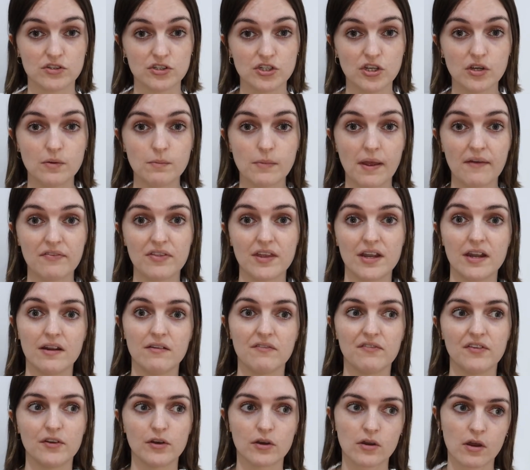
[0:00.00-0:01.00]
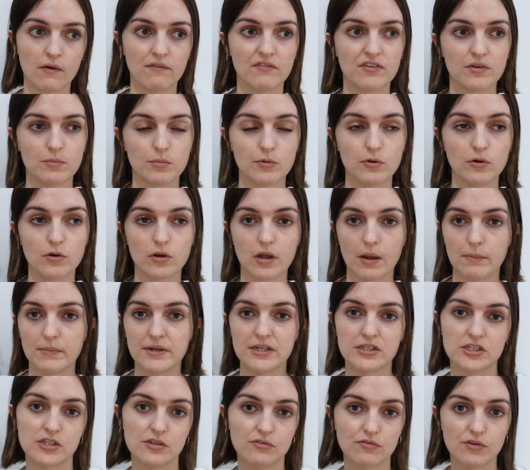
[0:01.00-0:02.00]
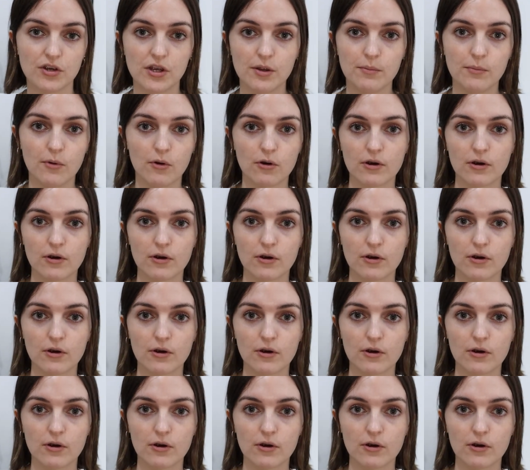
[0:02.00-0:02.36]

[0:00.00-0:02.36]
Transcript: Zoom if they didn't feel comfortable coming into the room,